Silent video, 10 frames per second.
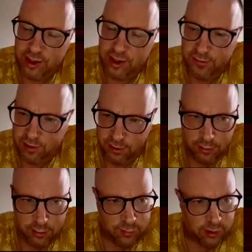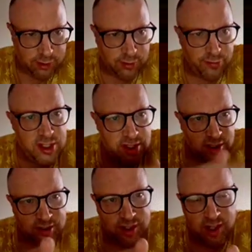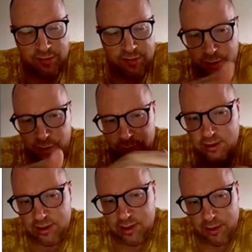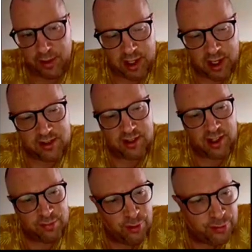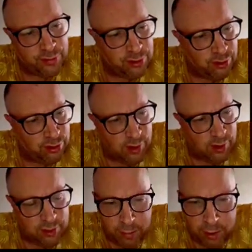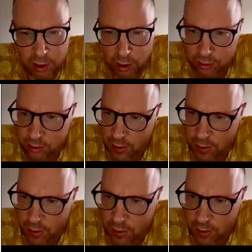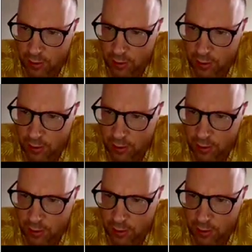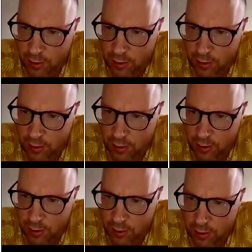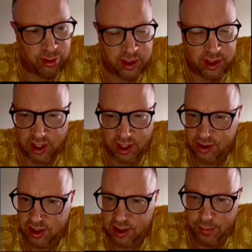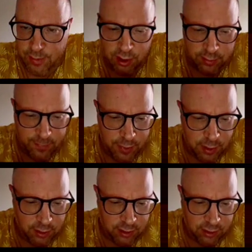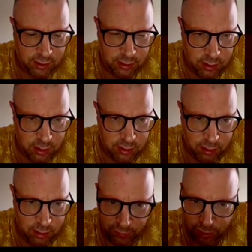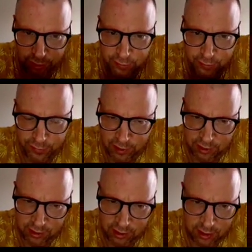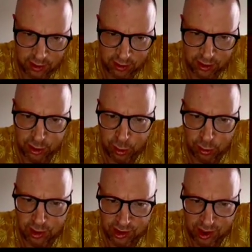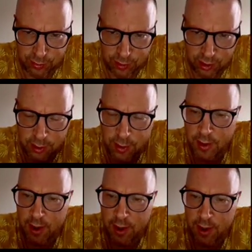is received, once a feature is delivered, or once the application has moved towards public cloud, then also business usual checks need to be done. Then the first of is the security assessment.